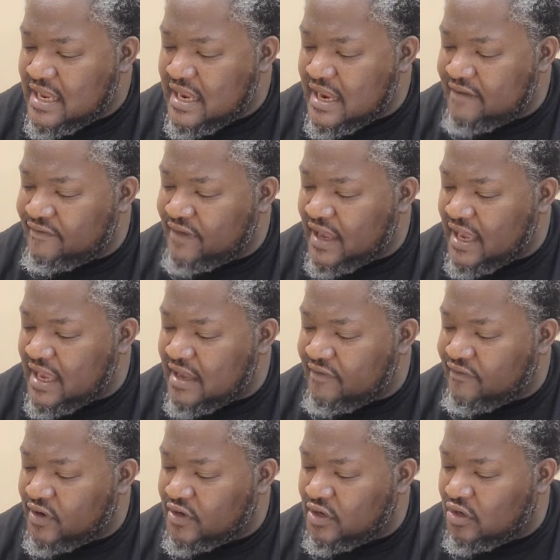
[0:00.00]
in vain,
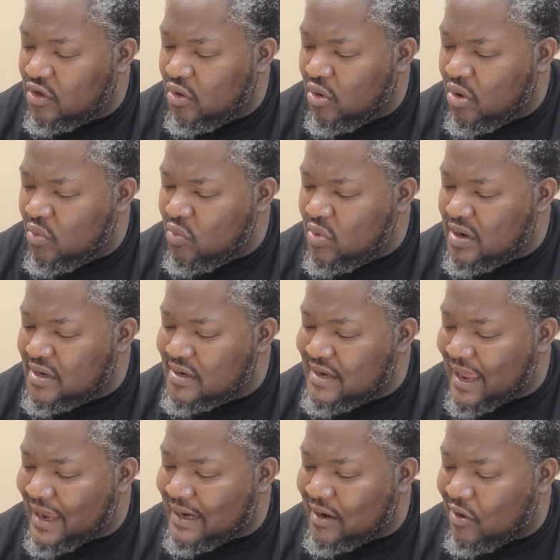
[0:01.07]
for the Lord will
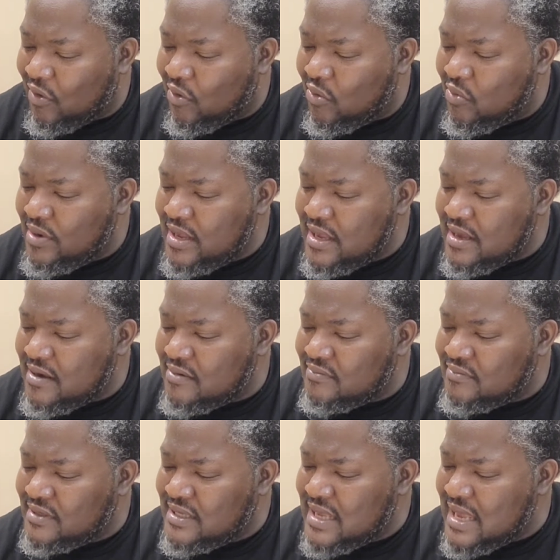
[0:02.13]
not hold
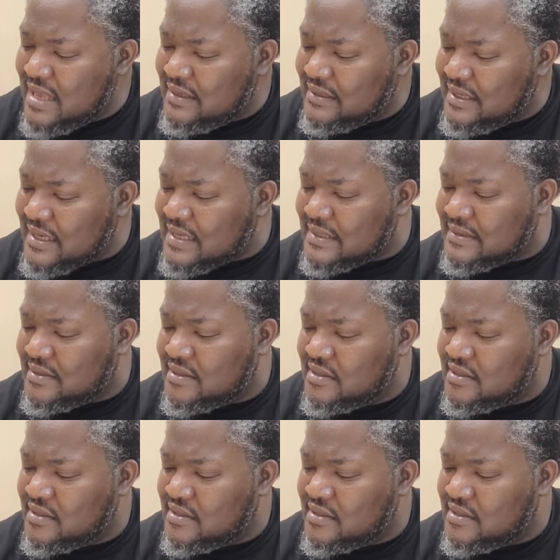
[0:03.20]
him guiltless